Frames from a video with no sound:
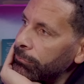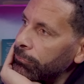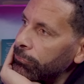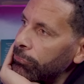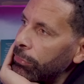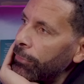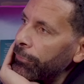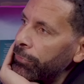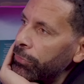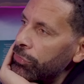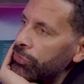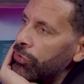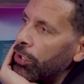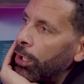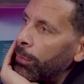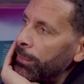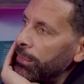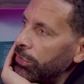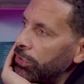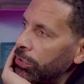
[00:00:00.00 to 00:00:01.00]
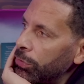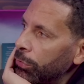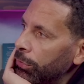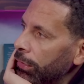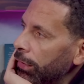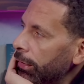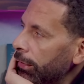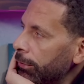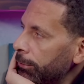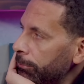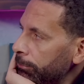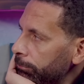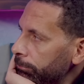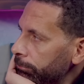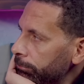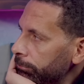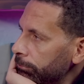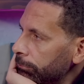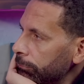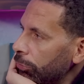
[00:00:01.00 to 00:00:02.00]
Rashford's got to be cuter there.
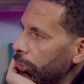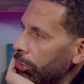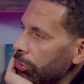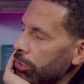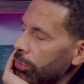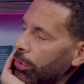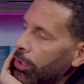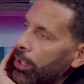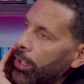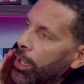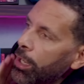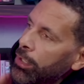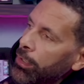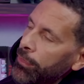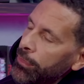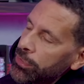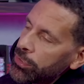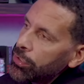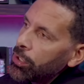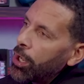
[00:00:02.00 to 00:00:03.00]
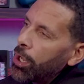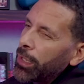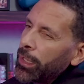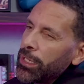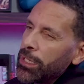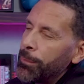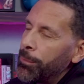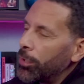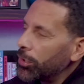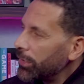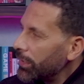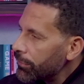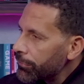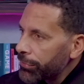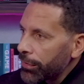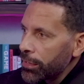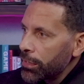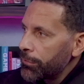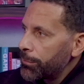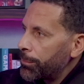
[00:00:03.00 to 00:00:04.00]
Got you got you got to get your body in
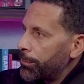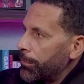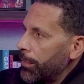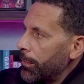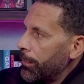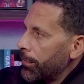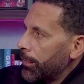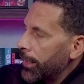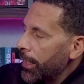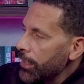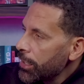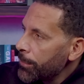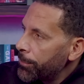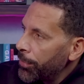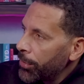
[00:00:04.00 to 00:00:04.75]
front. Yeah, go across. Get your